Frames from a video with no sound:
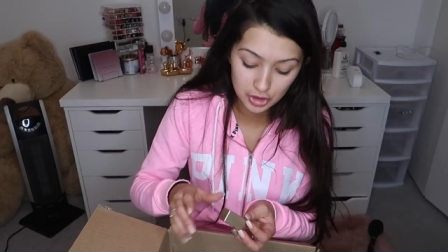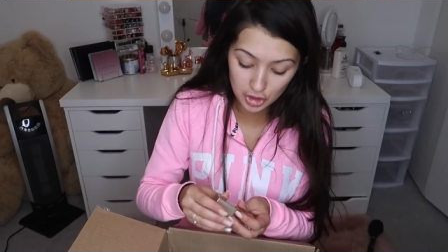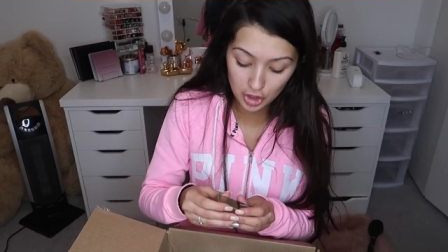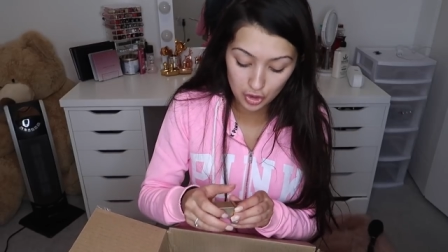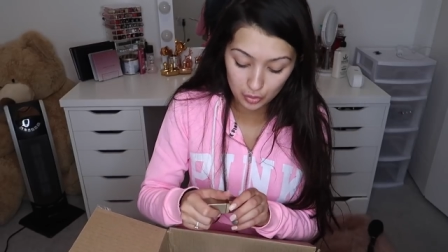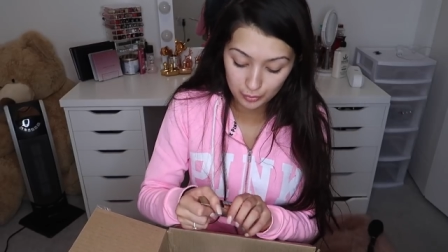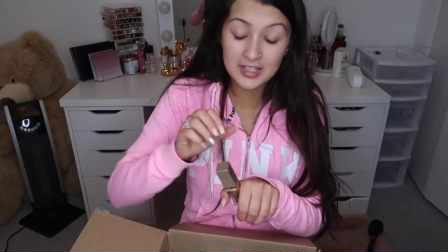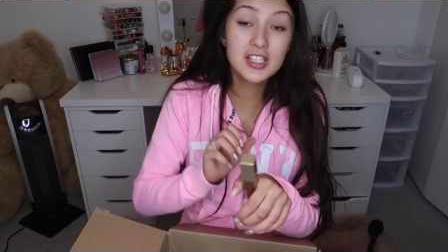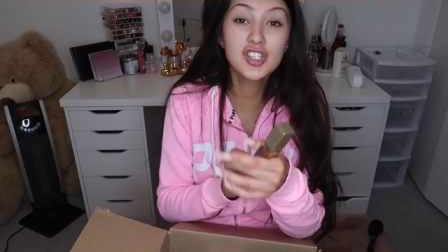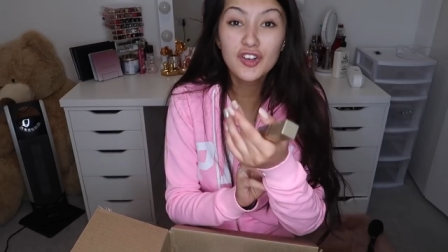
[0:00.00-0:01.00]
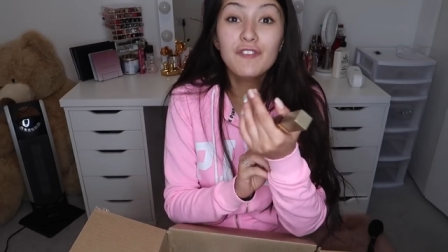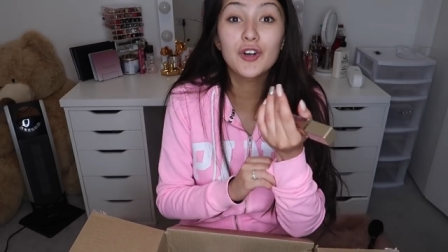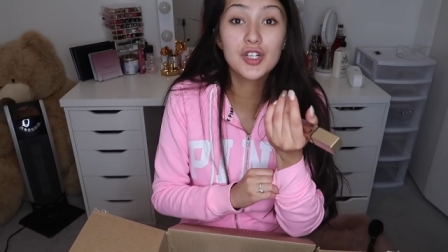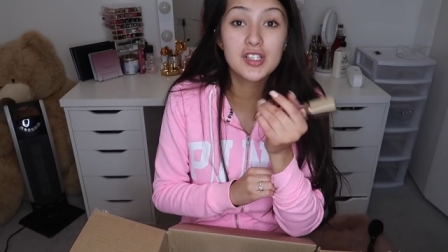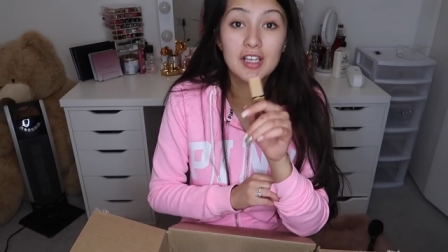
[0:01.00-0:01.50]
So this is the
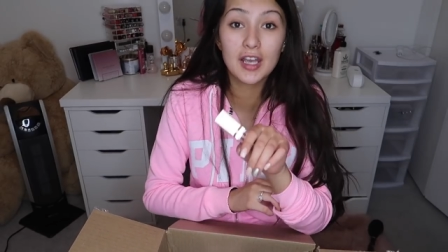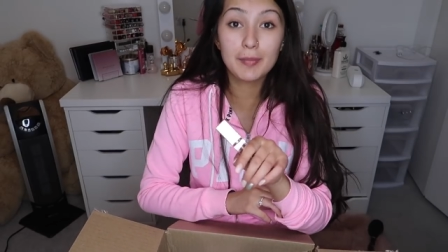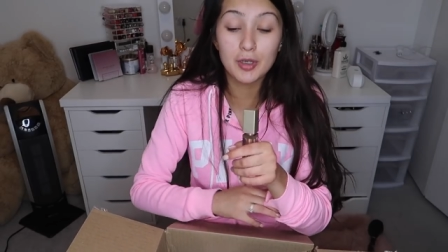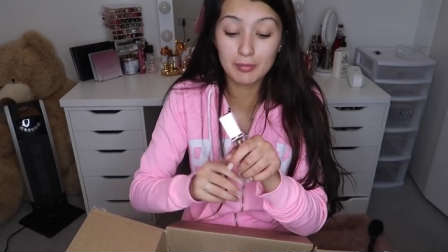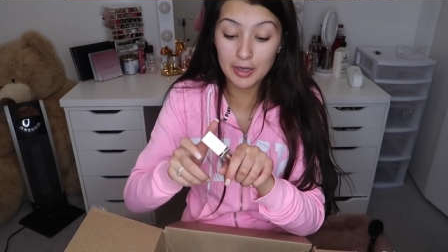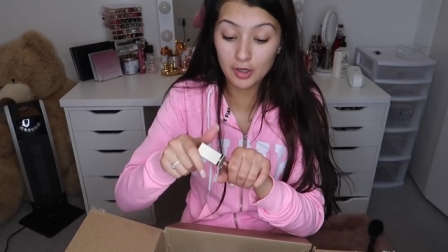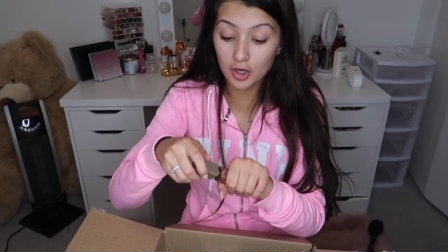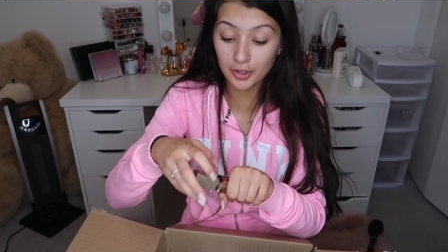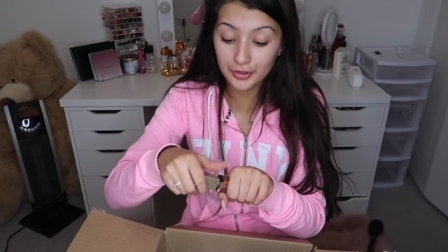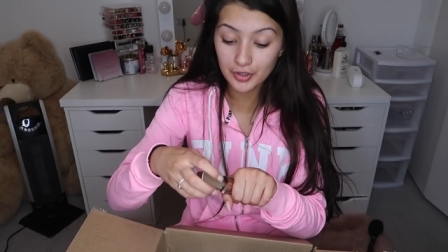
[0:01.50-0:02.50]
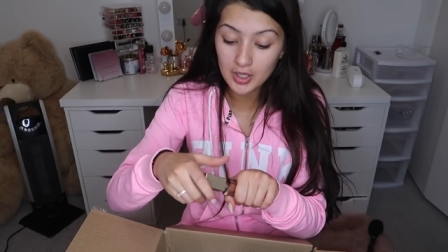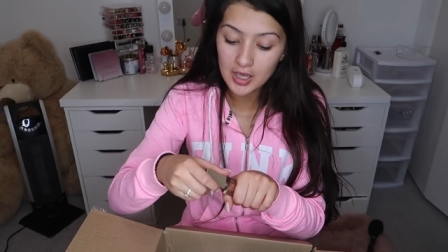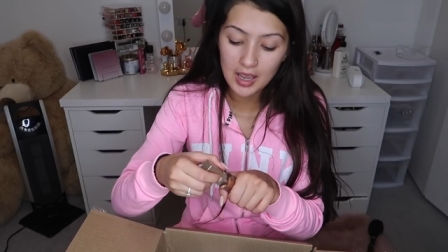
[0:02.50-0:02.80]
first thing I put in my cart.